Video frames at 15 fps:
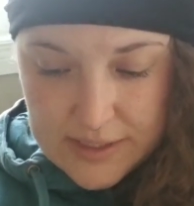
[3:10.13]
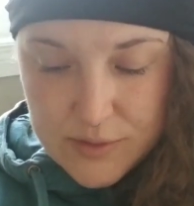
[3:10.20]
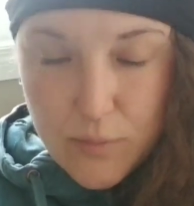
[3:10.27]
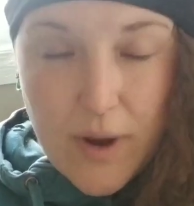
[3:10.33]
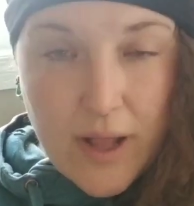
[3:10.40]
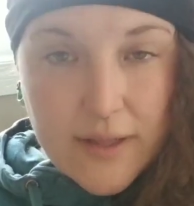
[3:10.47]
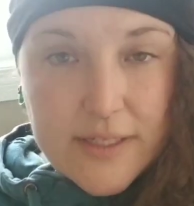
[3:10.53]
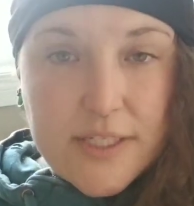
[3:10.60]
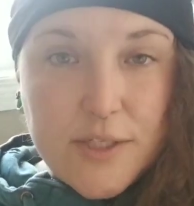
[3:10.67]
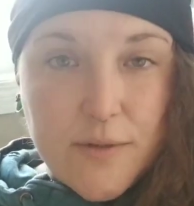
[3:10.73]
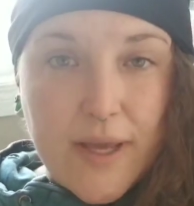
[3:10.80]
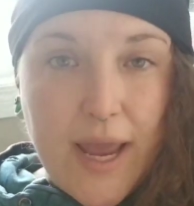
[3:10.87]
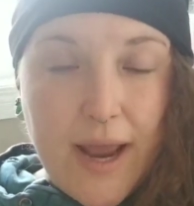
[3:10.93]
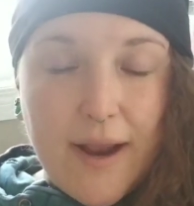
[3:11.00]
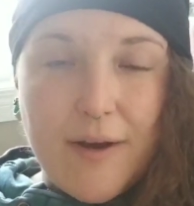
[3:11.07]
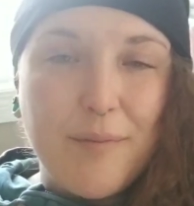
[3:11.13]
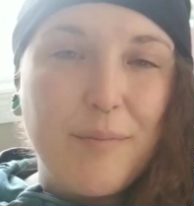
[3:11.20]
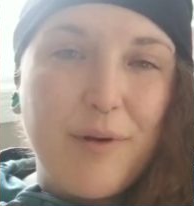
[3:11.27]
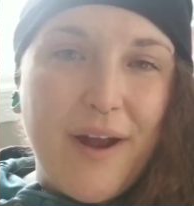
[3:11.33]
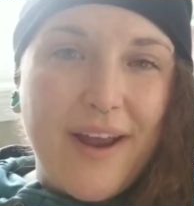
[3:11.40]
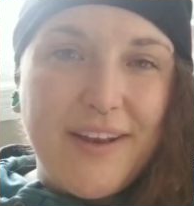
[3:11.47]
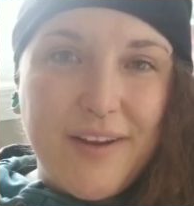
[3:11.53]
as well as you
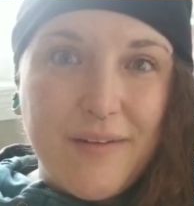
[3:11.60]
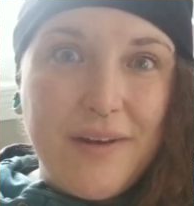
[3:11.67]
can,